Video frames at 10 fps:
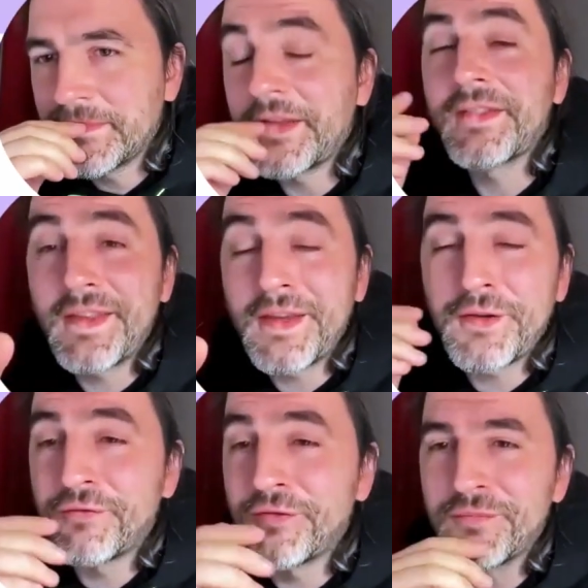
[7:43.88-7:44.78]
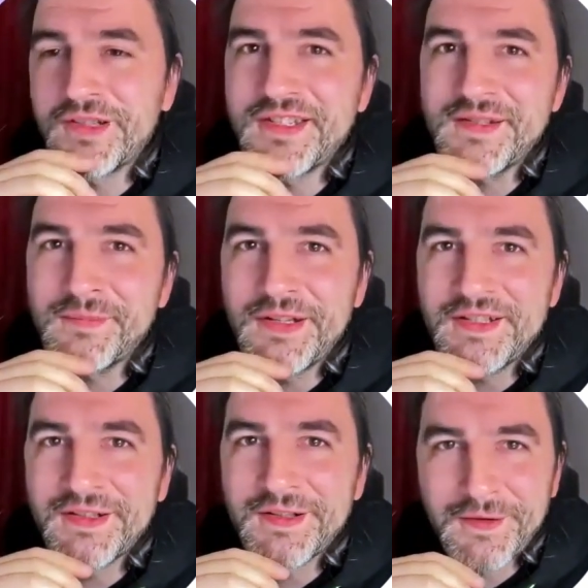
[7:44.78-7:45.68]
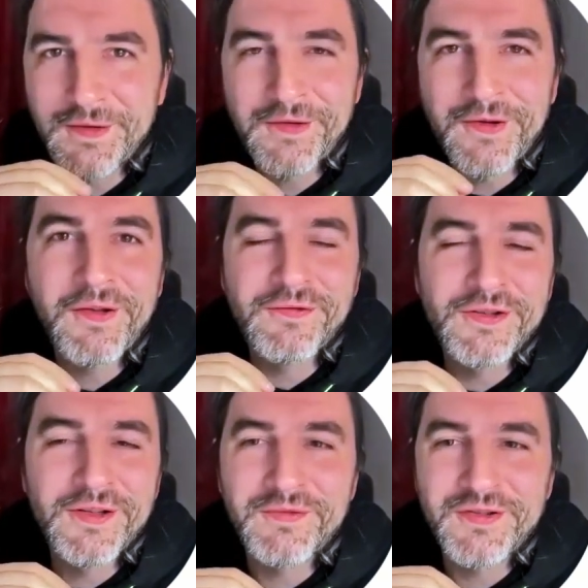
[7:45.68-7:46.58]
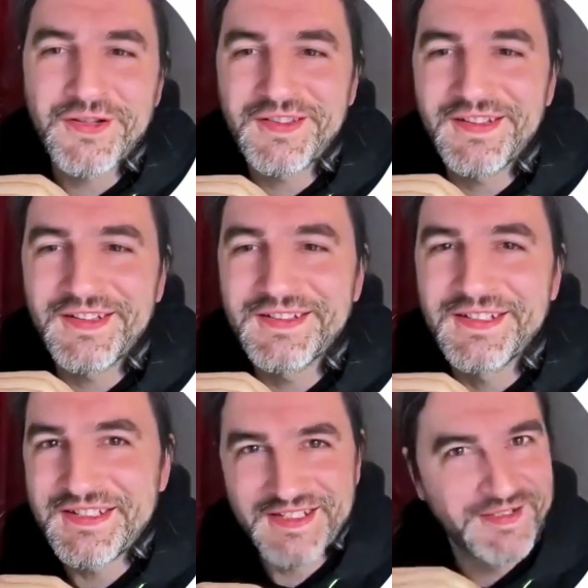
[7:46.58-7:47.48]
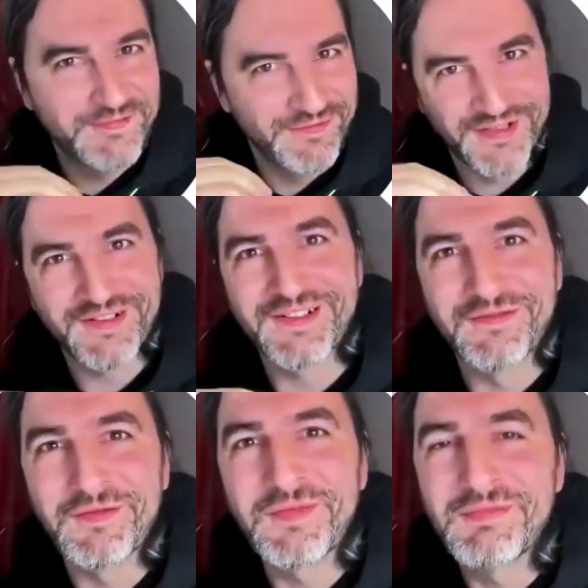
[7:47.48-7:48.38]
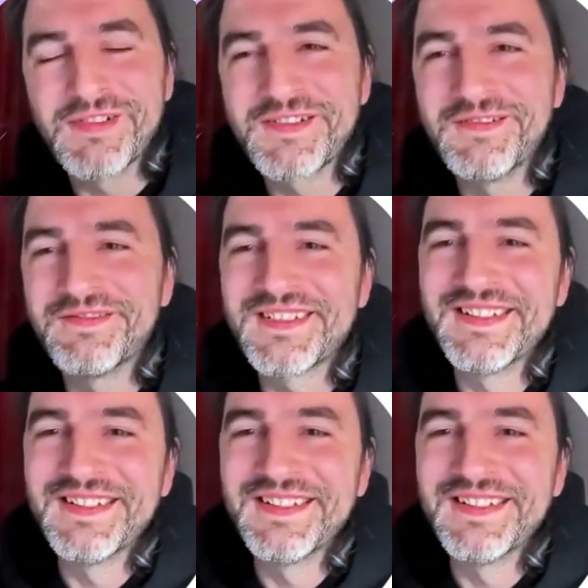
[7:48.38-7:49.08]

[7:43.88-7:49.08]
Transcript: And thank you for participating. I really appreciate that. It's really hard when people don't.